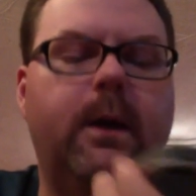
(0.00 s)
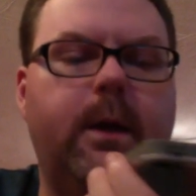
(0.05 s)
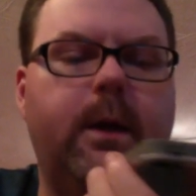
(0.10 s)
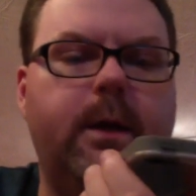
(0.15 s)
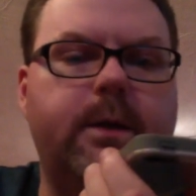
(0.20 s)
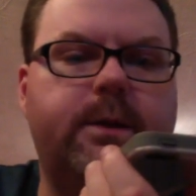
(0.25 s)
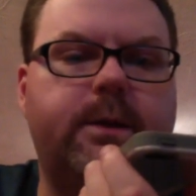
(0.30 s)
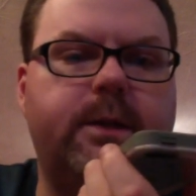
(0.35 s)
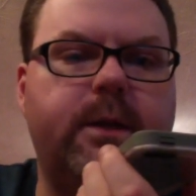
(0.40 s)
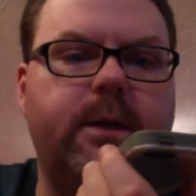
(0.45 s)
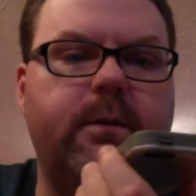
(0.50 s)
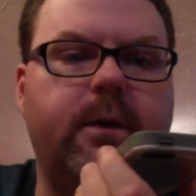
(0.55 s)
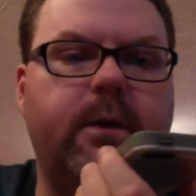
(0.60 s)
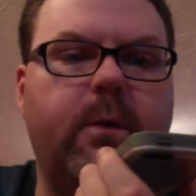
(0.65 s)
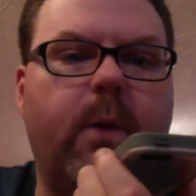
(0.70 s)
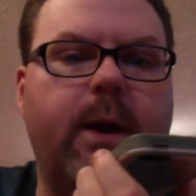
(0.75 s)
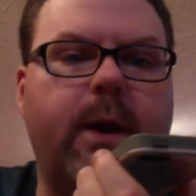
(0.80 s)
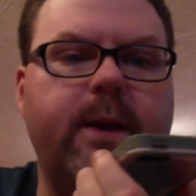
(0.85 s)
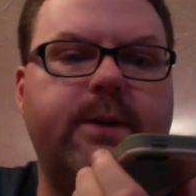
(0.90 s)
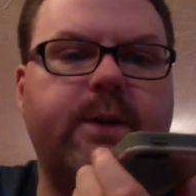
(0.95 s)
Siri,
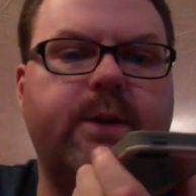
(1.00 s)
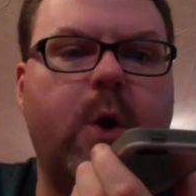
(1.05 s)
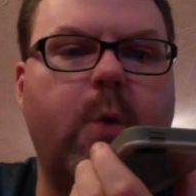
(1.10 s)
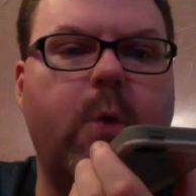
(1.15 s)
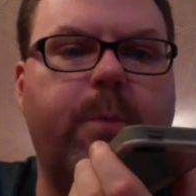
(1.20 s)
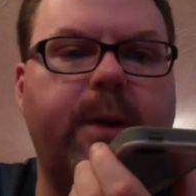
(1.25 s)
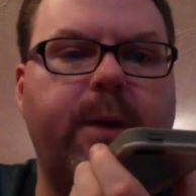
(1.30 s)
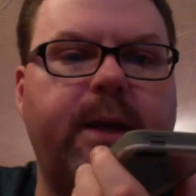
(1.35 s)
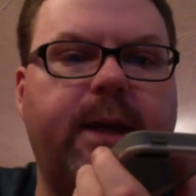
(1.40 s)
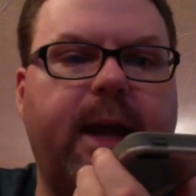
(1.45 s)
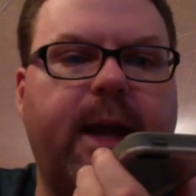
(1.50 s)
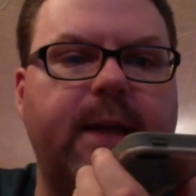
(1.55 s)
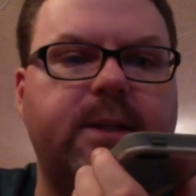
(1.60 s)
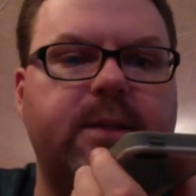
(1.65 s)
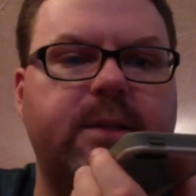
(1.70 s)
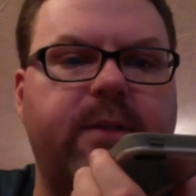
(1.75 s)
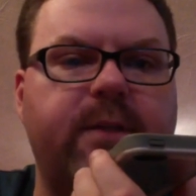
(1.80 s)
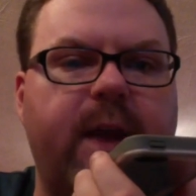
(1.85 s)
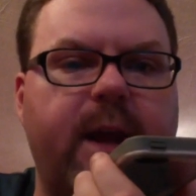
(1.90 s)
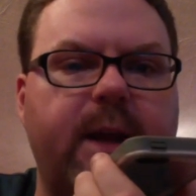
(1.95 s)
when is opening Gates
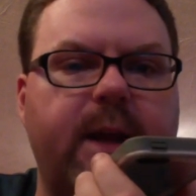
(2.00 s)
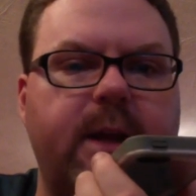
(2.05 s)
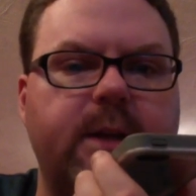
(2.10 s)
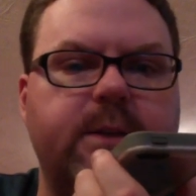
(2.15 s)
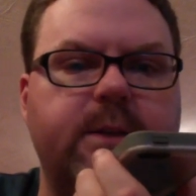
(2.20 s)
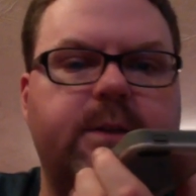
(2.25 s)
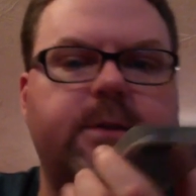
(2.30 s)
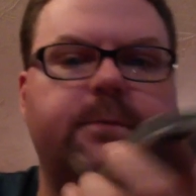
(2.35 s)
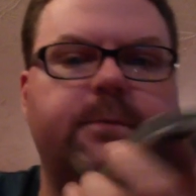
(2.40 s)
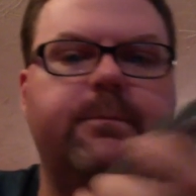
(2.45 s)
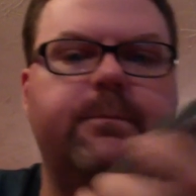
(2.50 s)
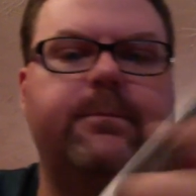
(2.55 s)
of Hades?